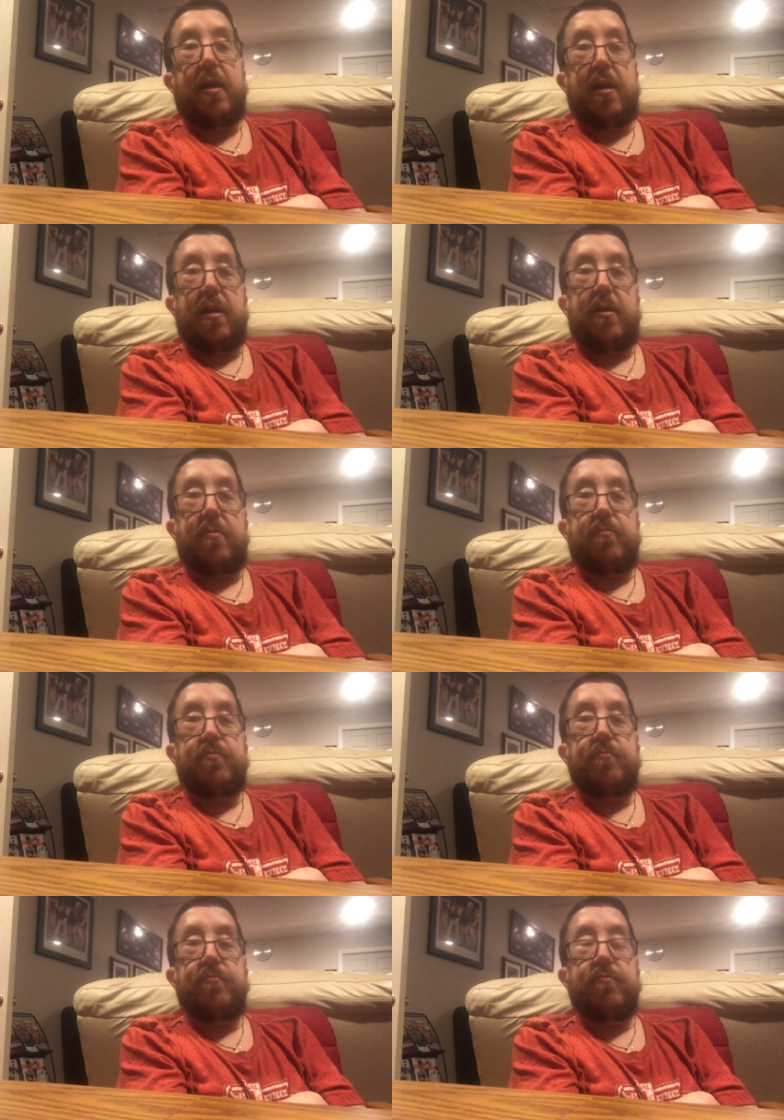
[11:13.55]
Um,
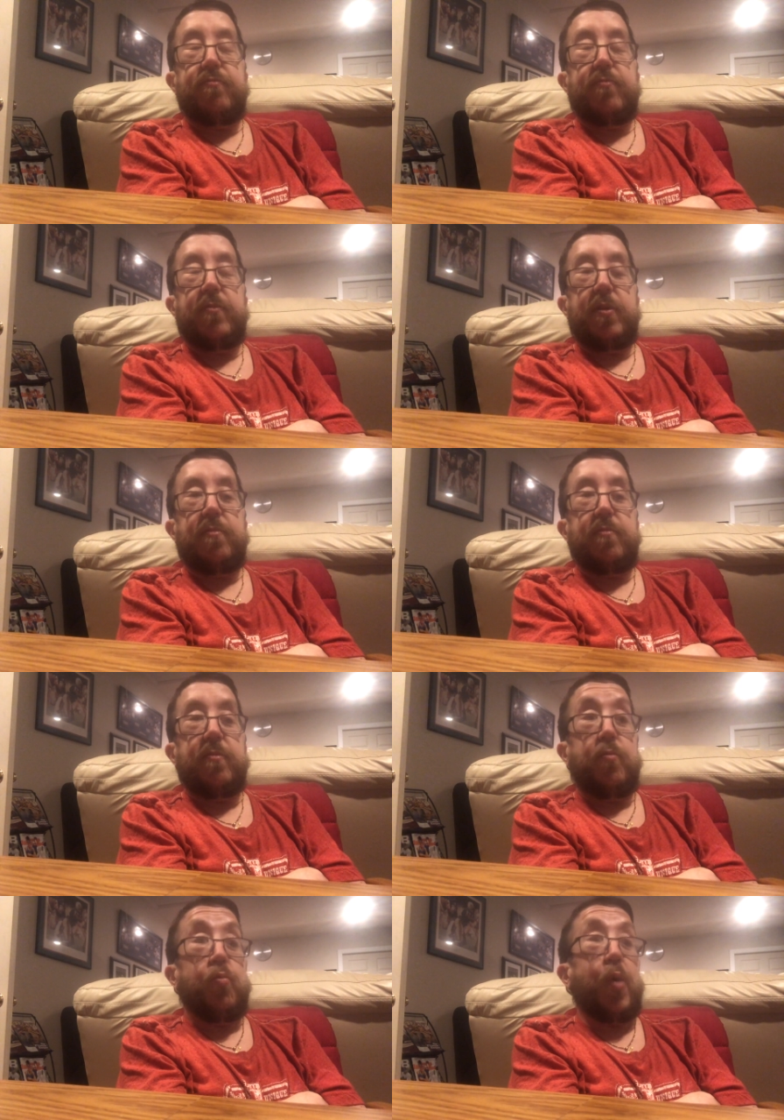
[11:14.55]

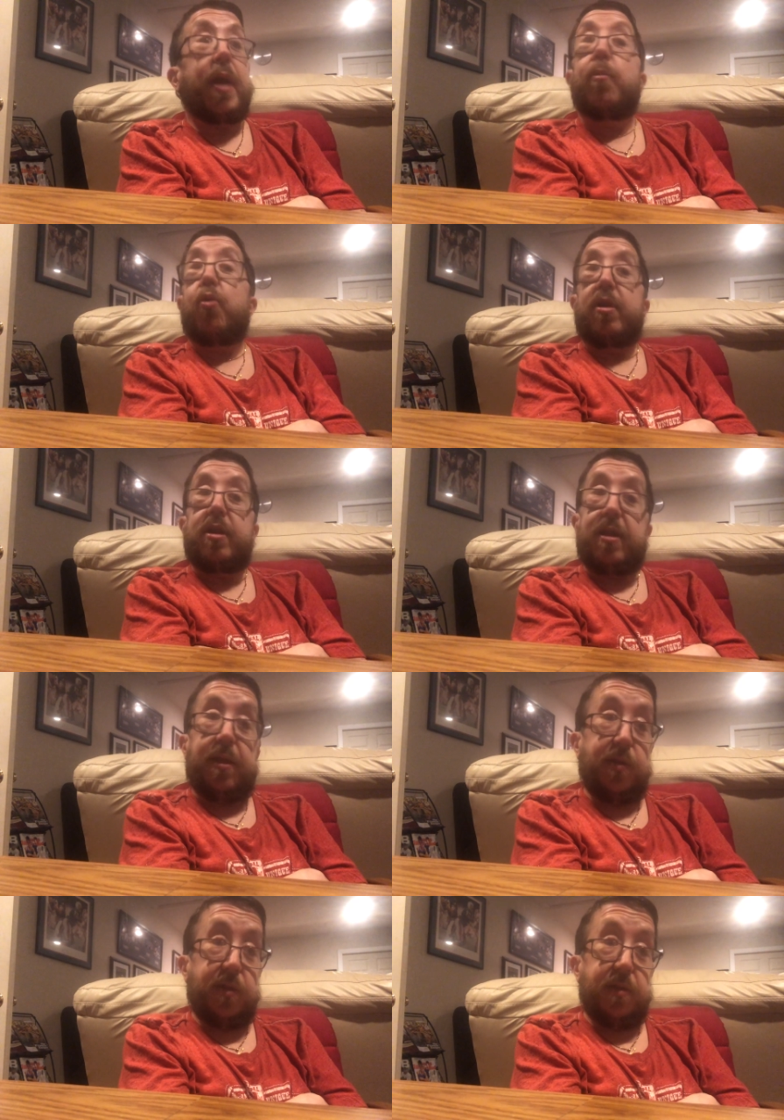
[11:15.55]
way more
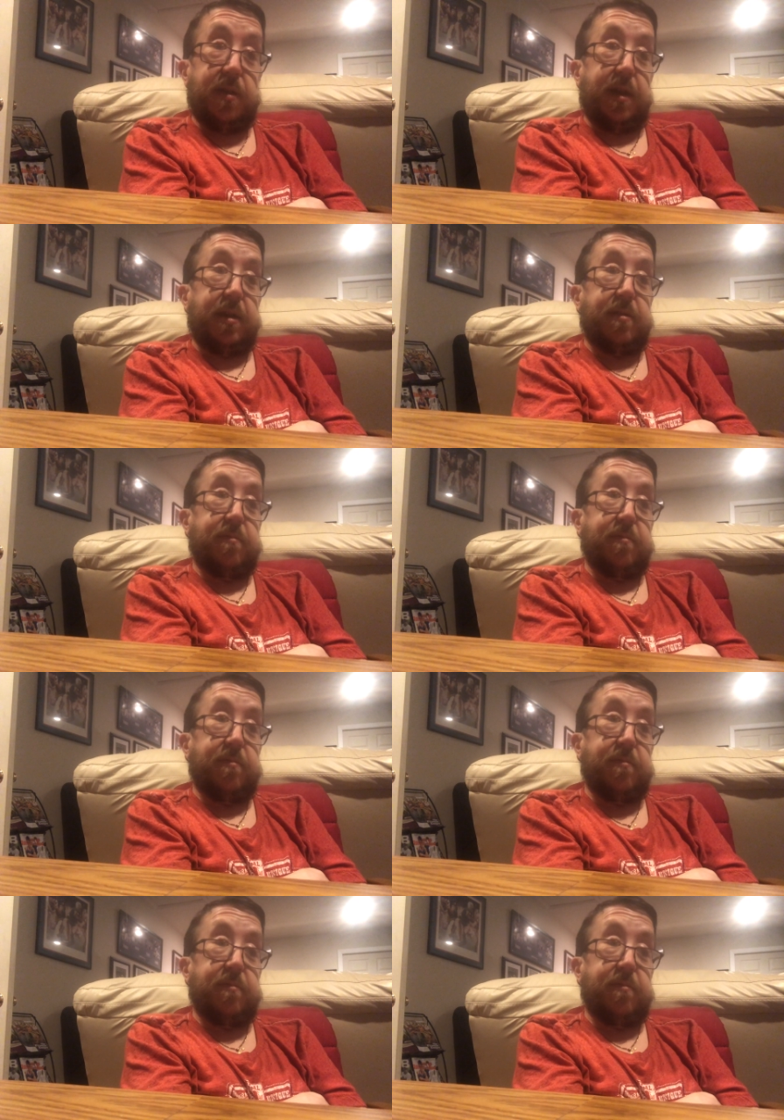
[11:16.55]
cleansed, like